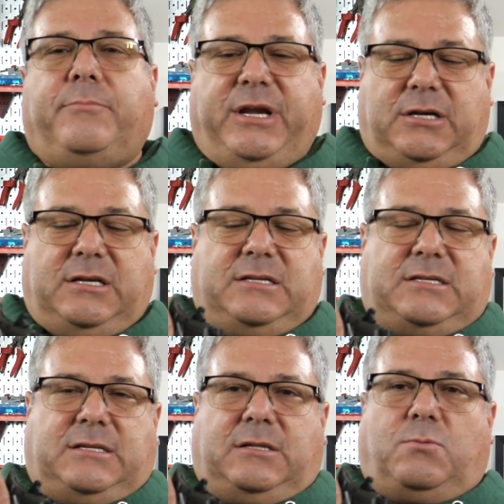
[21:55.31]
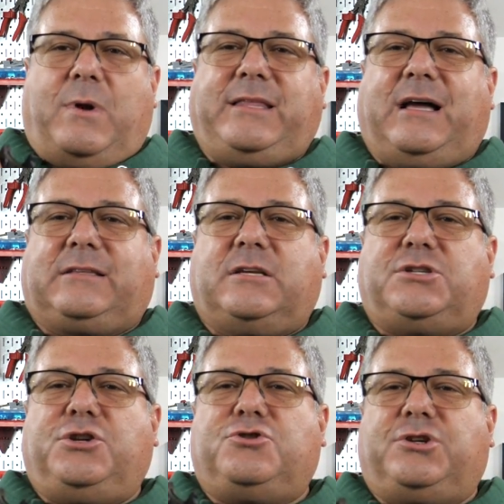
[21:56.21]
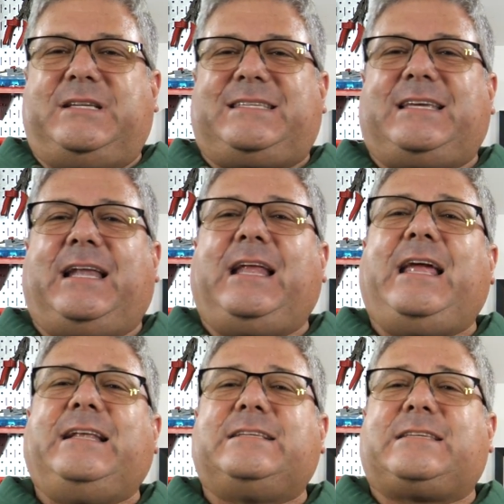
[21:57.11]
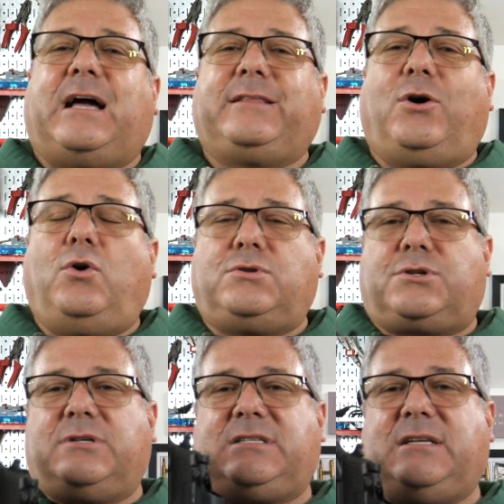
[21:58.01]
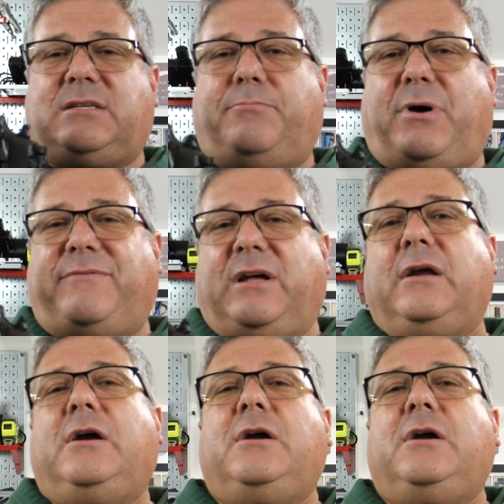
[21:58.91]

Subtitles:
because the red dot doesn't usually sit inside the holster, it sits above it.